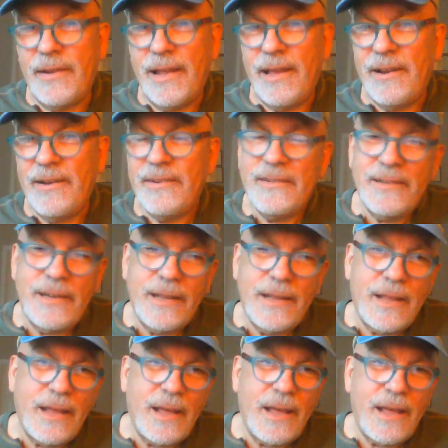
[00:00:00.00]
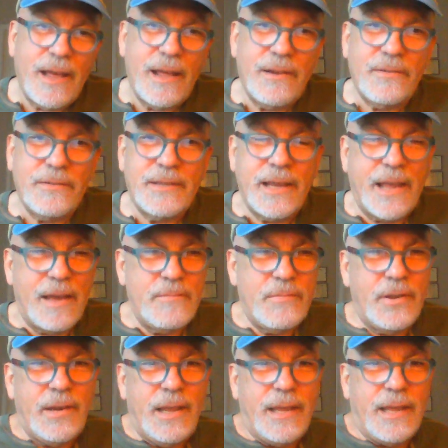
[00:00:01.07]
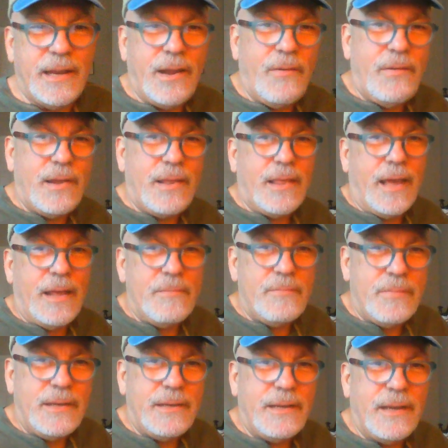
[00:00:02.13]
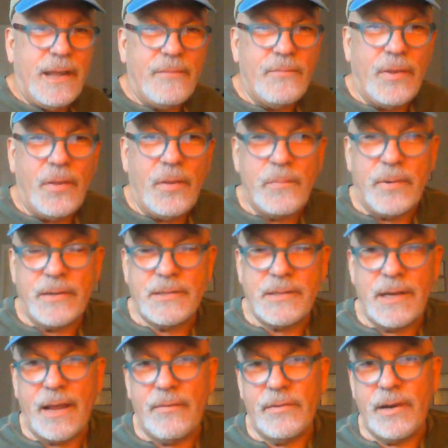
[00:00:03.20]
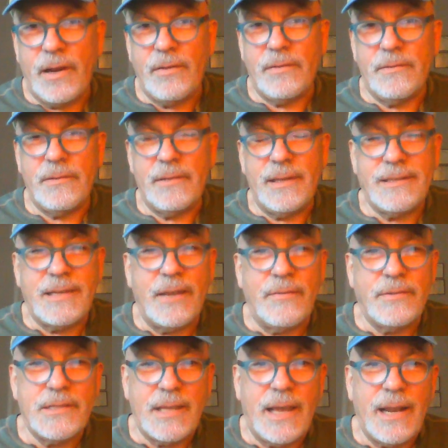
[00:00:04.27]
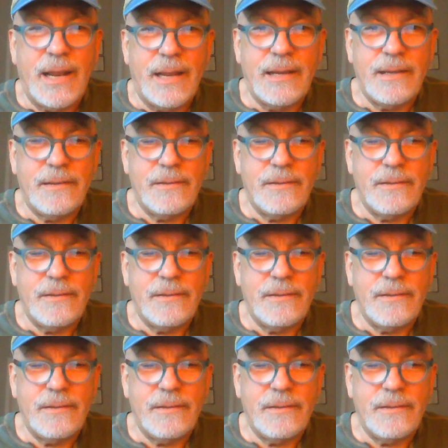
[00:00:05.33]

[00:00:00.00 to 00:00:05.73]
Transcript: I don't, I don't think I'm unique in knowing that, but I've known a person I ever know that's ever said it.